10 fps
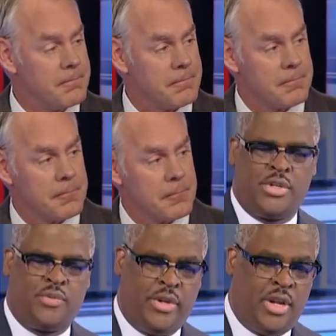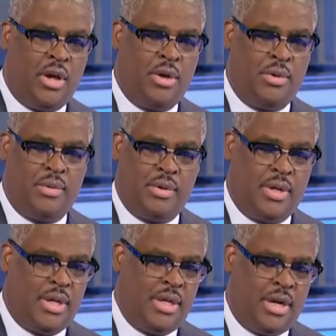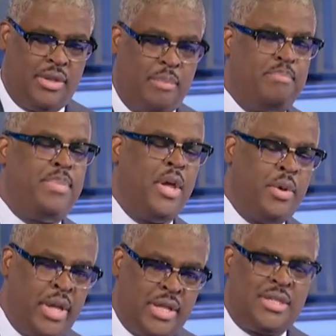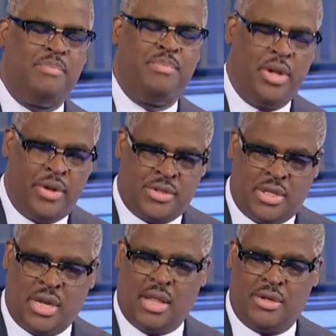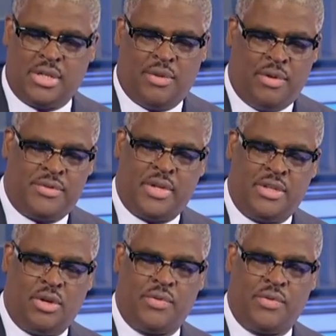And of course, we know, uh, you know, the billions and billions of dollars that we've sent